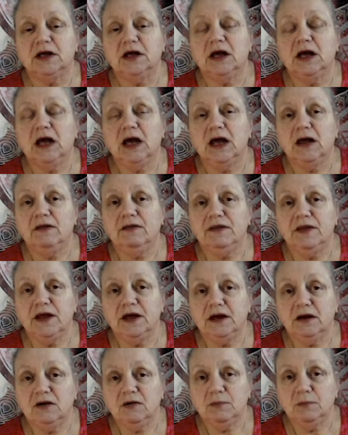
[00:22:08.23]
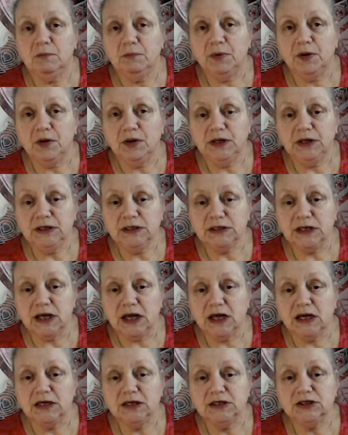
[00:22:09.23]
and their combined
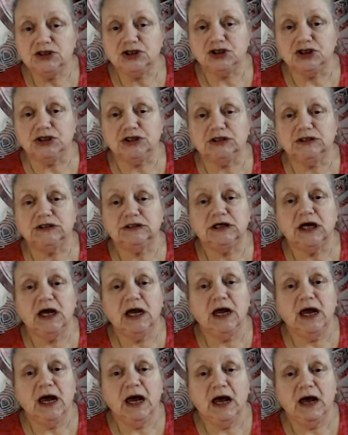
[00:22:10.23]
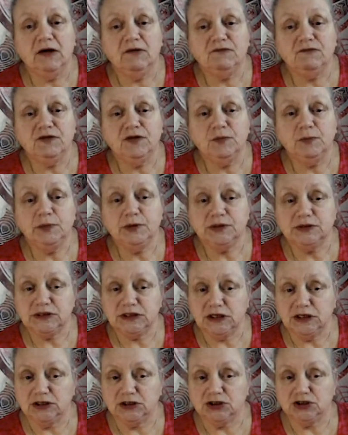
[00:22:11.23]
energies have the
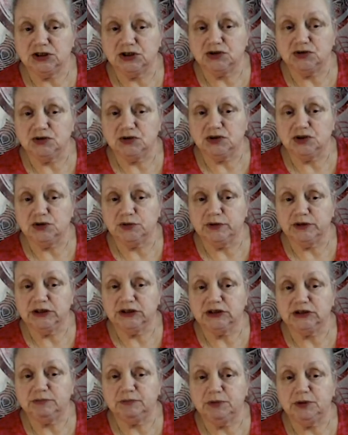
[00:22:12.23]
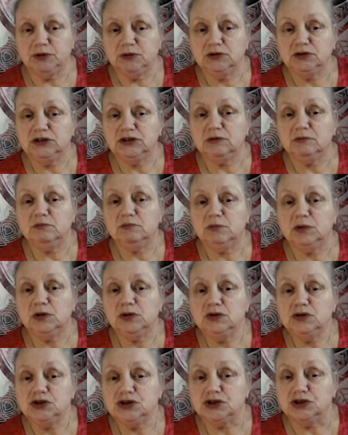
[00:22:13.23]
potential to expose
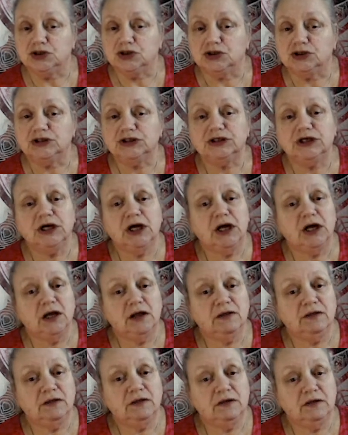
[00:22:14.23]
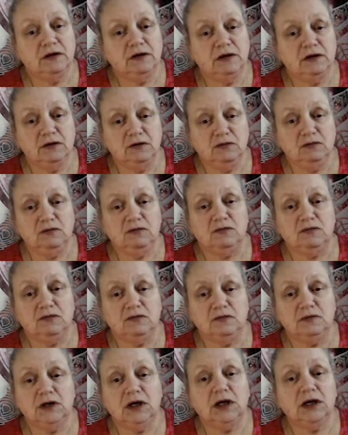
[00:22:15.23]
emotions that you thought
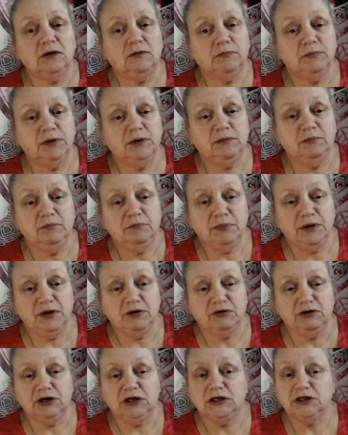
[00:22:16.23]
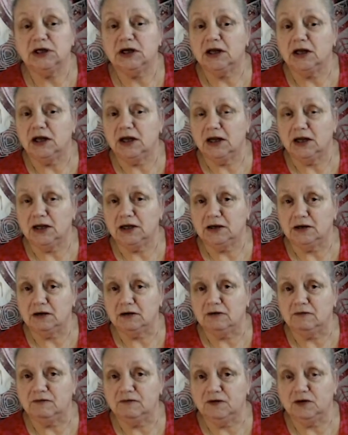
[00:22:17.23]
had been buried and
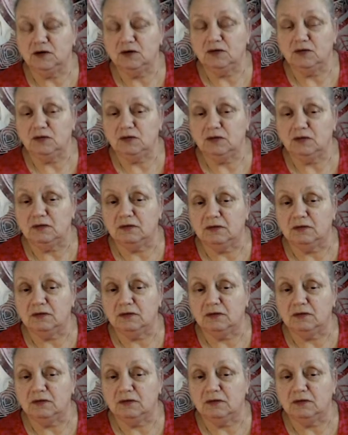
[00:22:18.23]
forgotten.